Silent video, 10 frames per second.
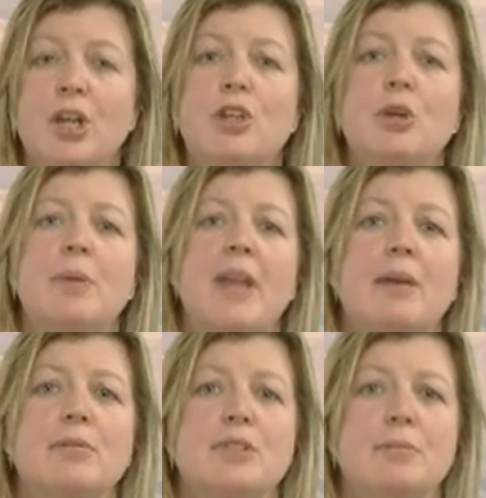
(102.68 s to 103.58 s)
You'll be
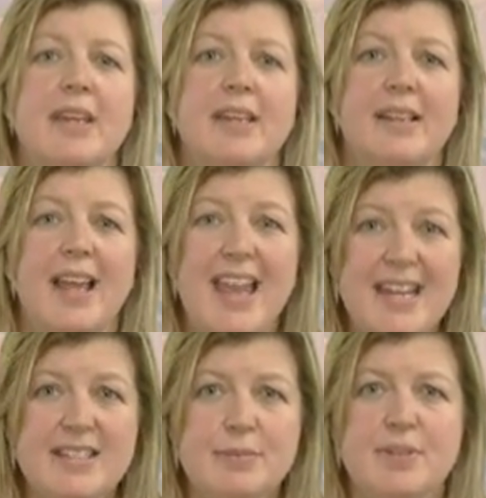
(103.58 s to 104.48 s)
able to make an
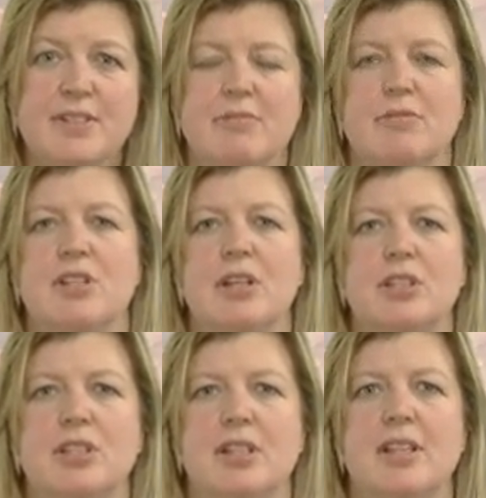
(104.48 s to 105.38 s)
80%
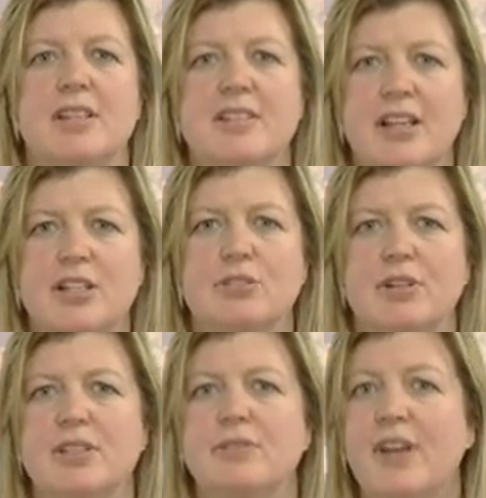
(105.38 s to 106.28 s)
reduction in the
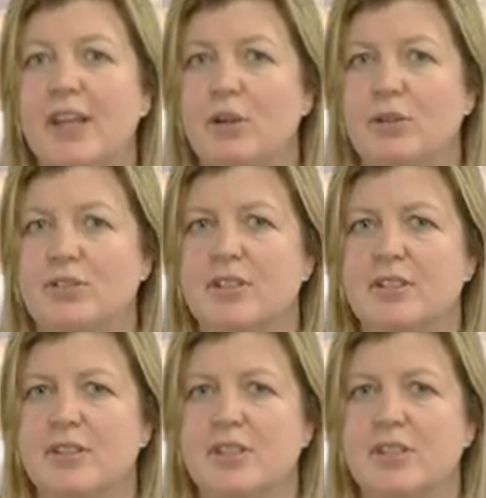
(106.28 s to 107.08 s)
saturated fat content of the